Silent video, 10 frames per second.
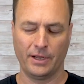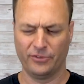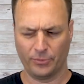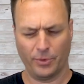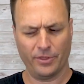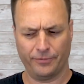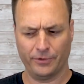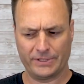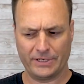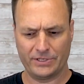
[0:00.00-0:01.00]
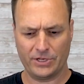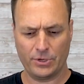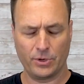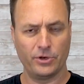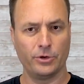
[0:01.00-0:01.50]
And so one of the first things that
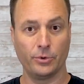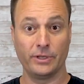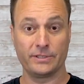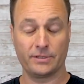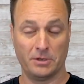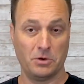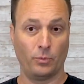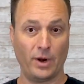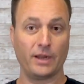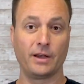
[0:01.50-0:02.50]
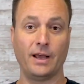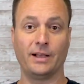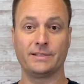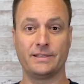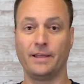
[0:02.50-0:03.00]
you can do is
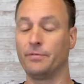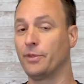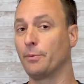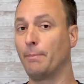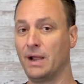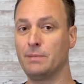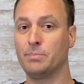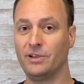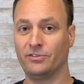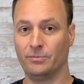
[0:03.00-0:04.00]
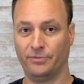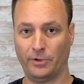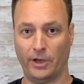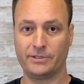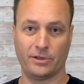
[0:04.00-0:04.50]
recognize that there might be some
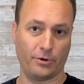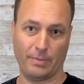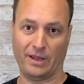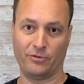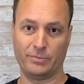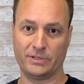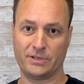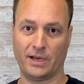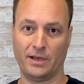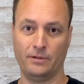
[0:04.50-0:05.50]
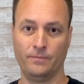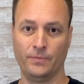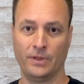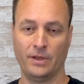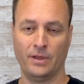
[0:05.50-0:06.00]
flaws in your management style.
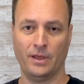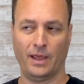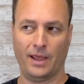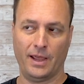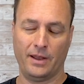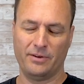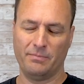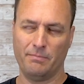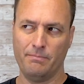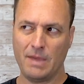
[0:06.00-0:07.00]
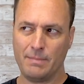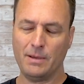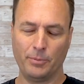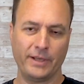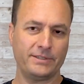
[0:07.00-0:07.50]
And maybe
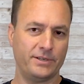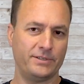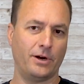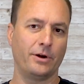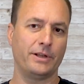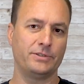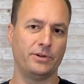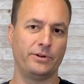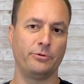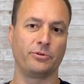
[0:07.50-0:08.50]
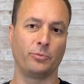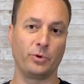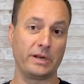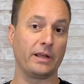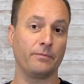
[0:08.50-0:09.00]
a place to start is to do some
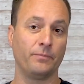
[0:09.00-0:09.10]
reading.